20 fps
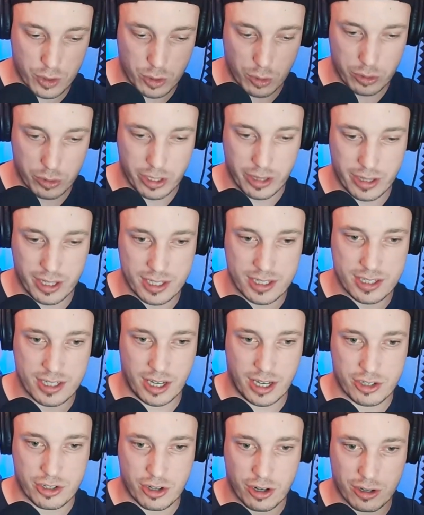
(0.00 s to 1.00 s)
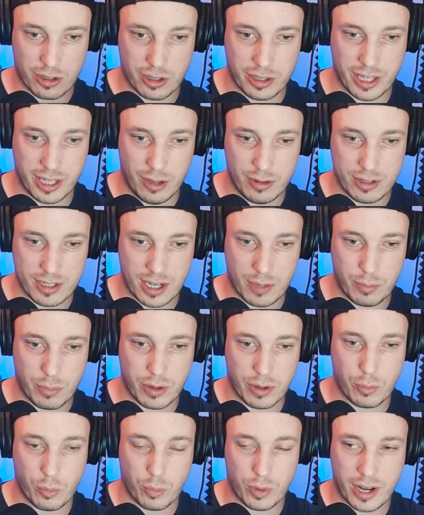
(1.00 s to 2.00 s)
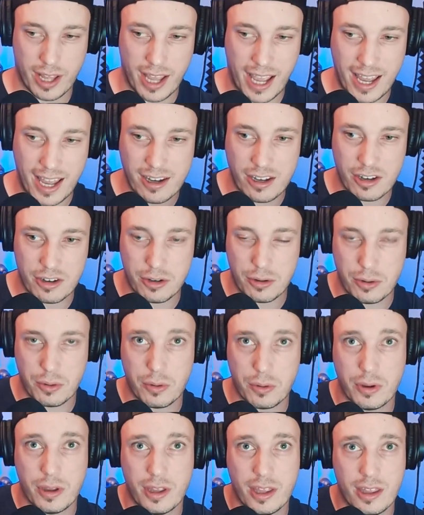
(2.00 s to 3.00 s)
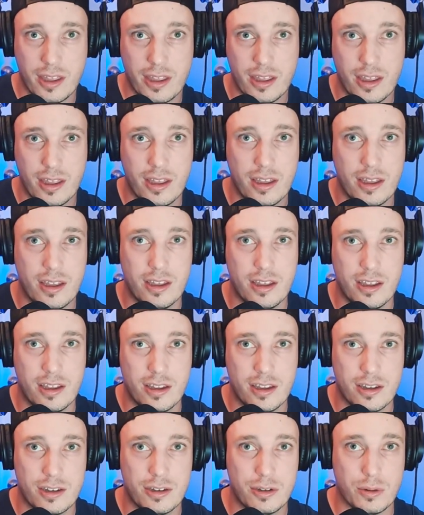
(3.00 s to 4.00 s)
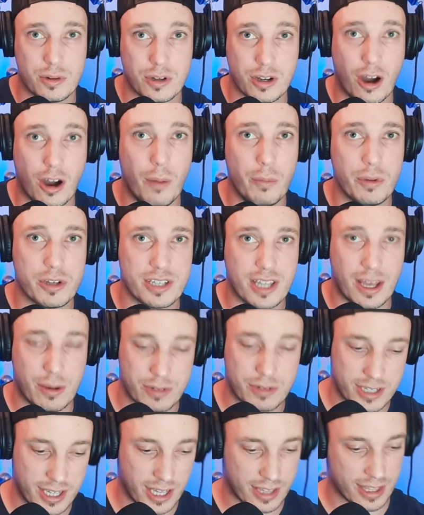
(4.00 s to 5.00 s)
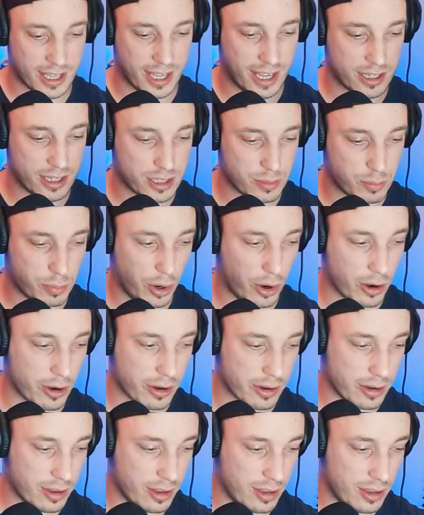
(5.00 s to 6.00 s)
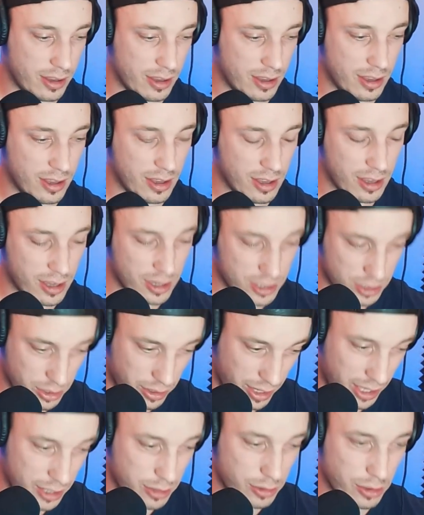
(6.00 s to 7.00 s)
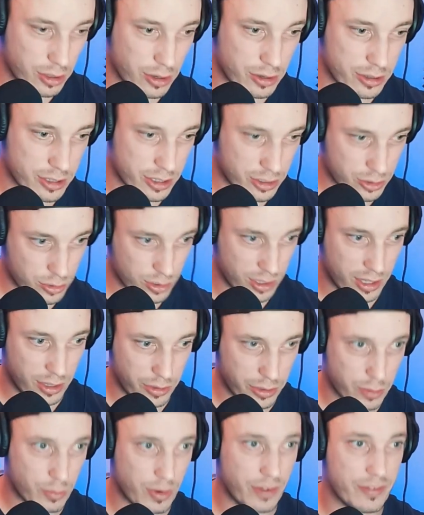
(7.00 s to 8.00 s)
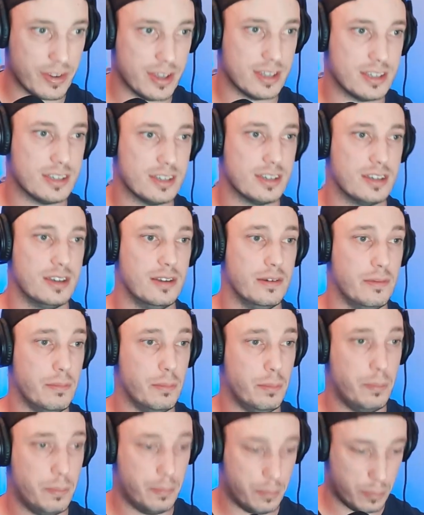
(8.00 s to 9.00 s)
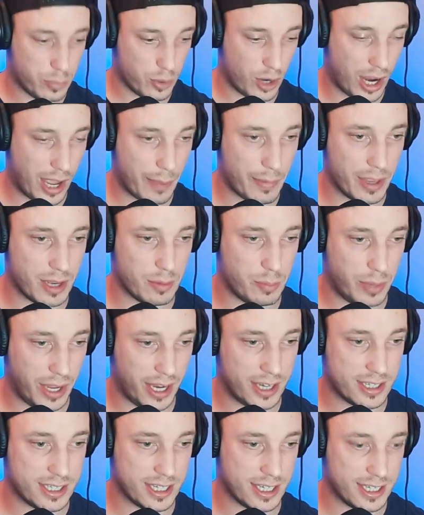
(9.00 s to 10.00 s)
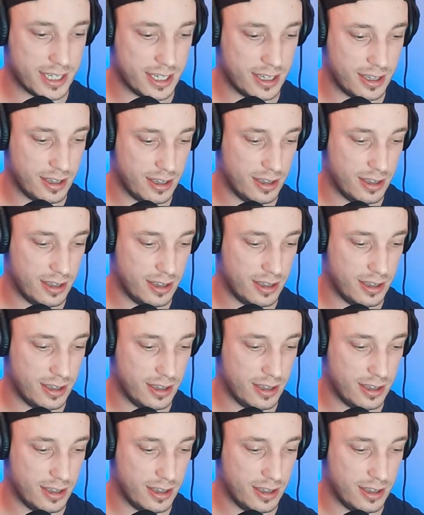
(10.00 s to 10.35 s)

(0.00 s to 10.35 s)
gold on the inside, charcoal on the outside. But what I had to do to accomplish that was take the case apart. So then you learn to drill out the rivets, prime it, paint it,